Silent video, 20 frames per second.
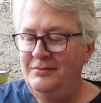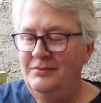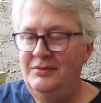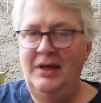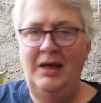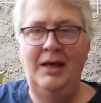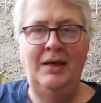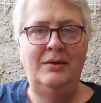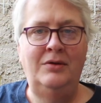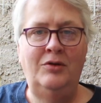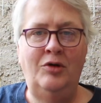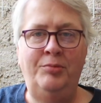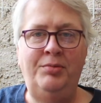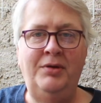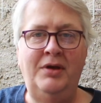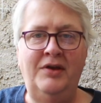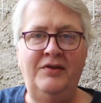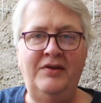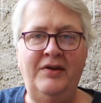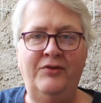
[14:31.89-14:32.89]
yeah, hope you
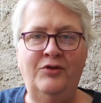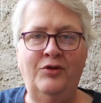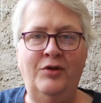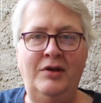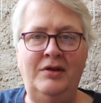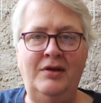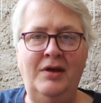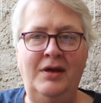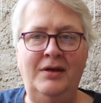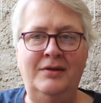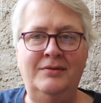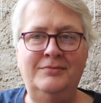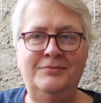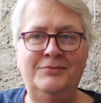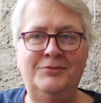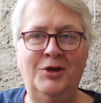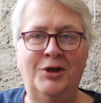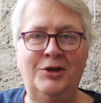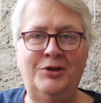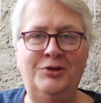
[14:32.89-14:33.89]
guys have a great day.
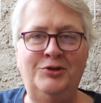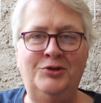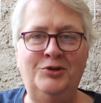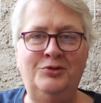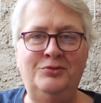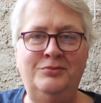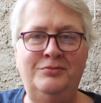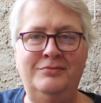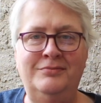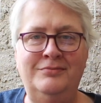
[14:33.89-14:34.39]
Talk to you soon.